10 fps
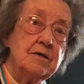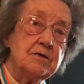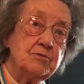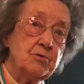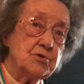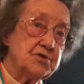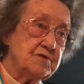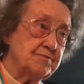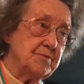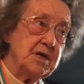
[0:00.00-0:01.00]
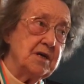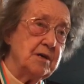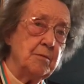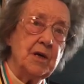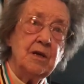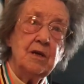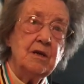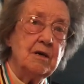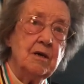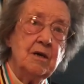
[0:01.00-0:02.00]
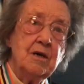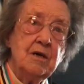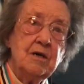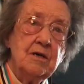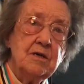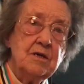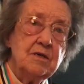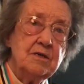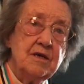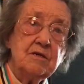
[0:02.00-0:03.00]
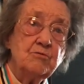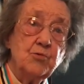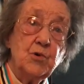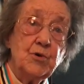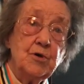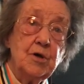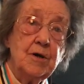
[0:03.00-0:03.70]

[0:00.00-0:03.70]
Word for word: It was many, many in that ward.